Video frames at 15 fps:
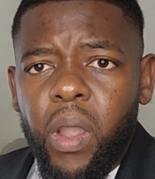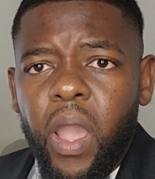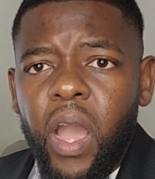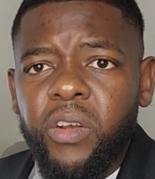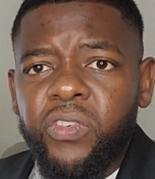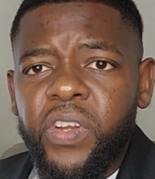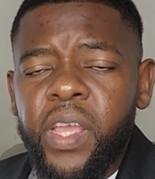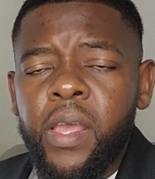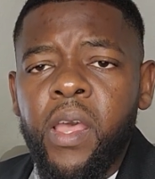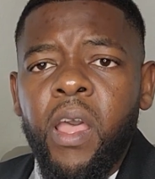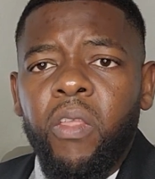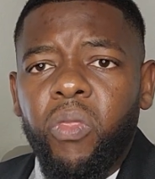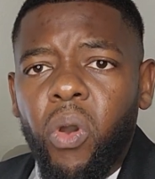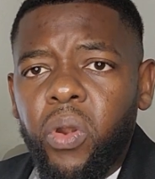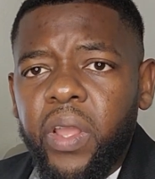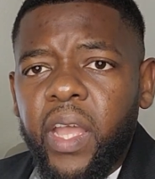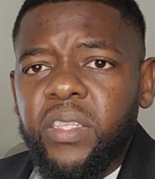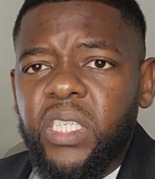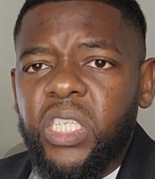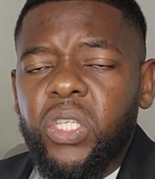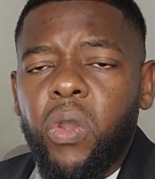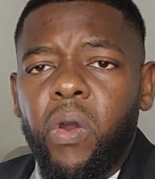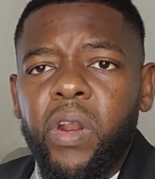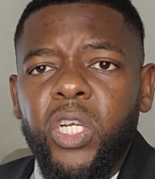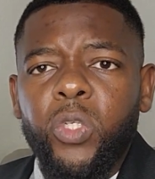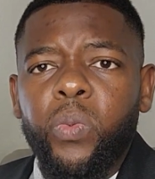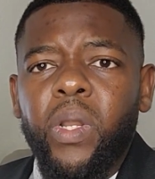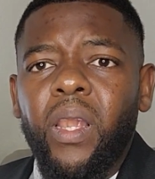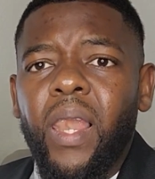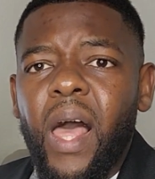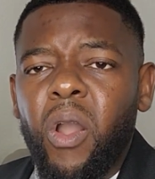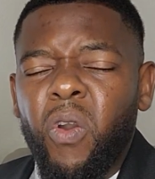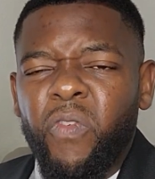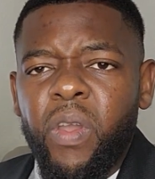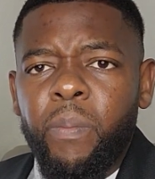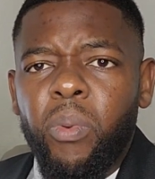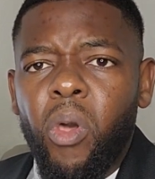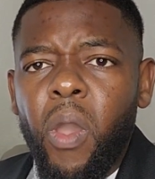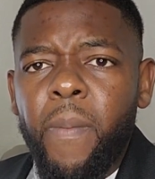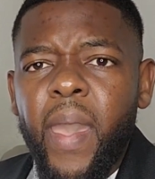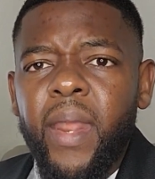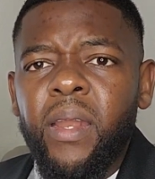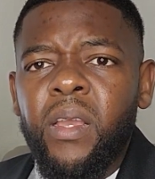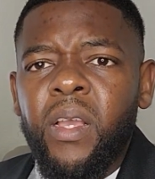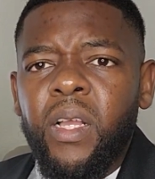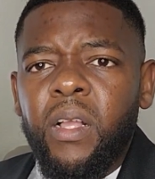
country. Don't get discouraged with the lack of employment.